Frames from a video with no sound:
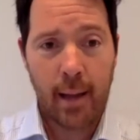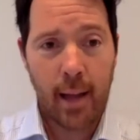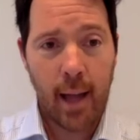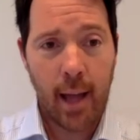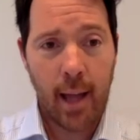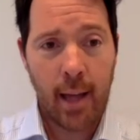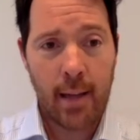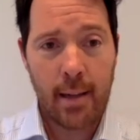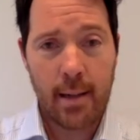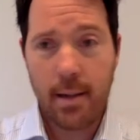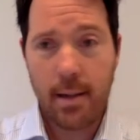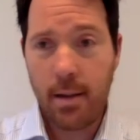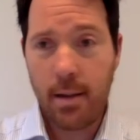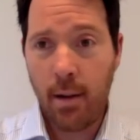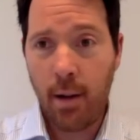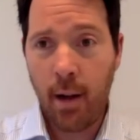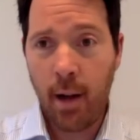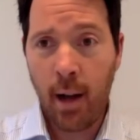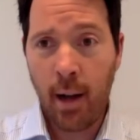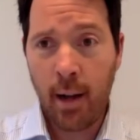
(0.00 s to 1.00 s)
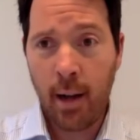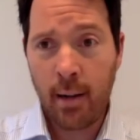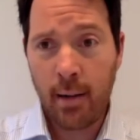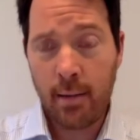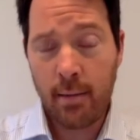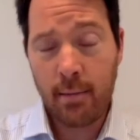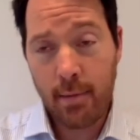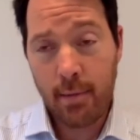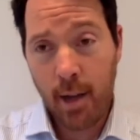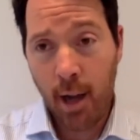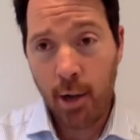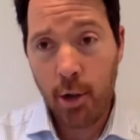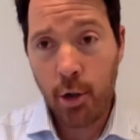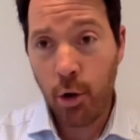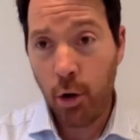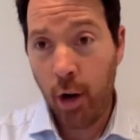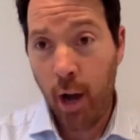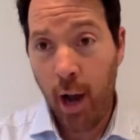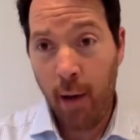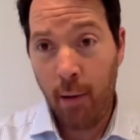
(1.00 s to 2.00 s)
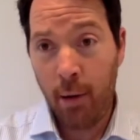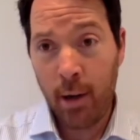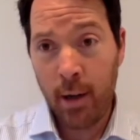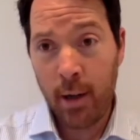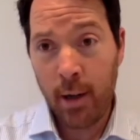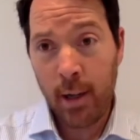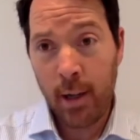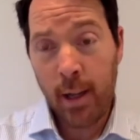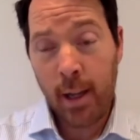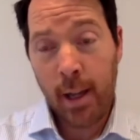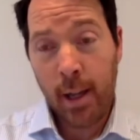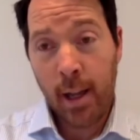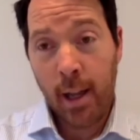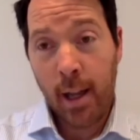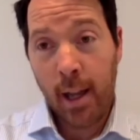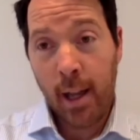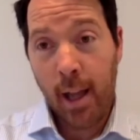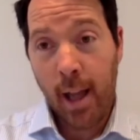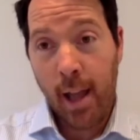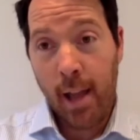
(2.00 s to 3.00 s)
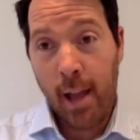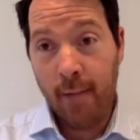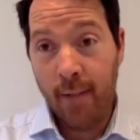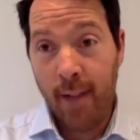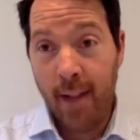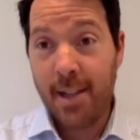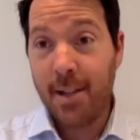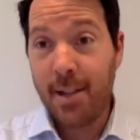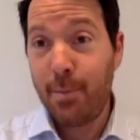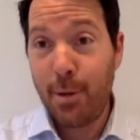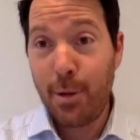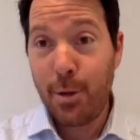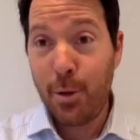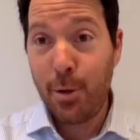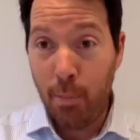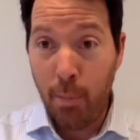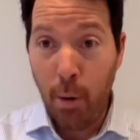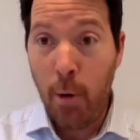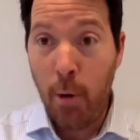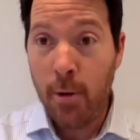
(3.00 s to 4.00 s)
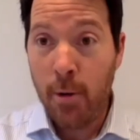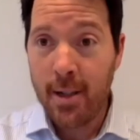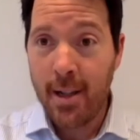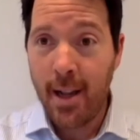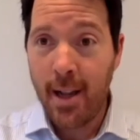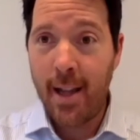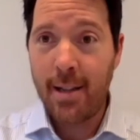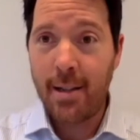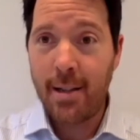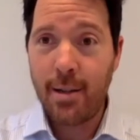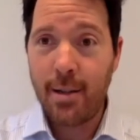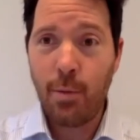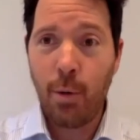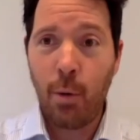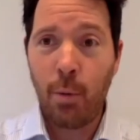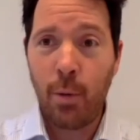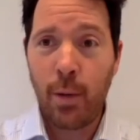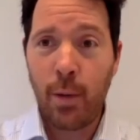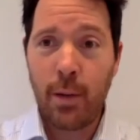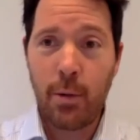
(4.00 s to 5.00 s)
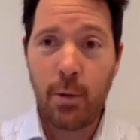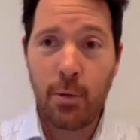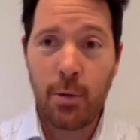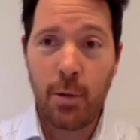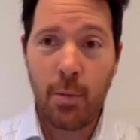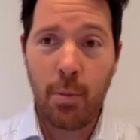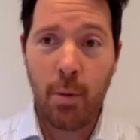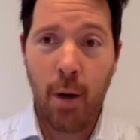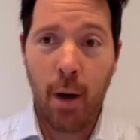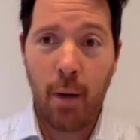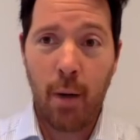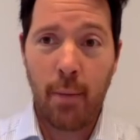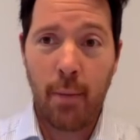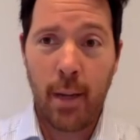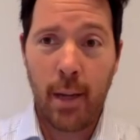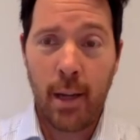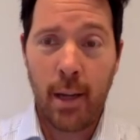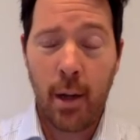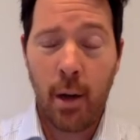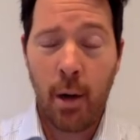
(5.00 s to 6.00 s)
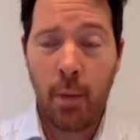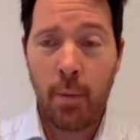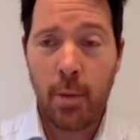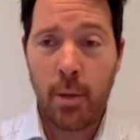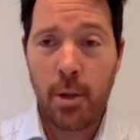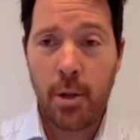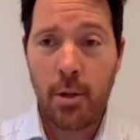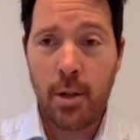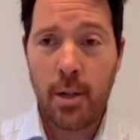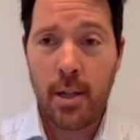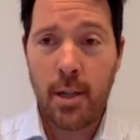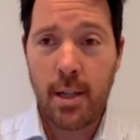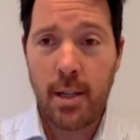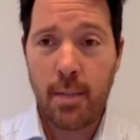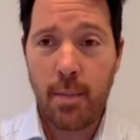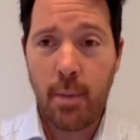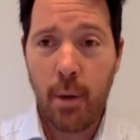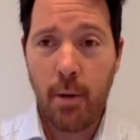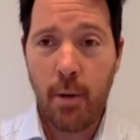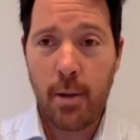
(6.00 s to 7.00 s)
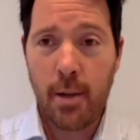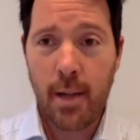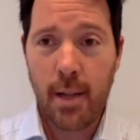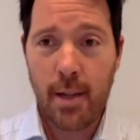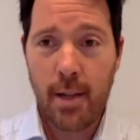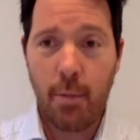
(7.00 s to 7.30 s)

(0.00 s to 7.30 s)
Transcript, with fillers: And you know, I can touch on our investment sort of process is what we call the primary opportunities process.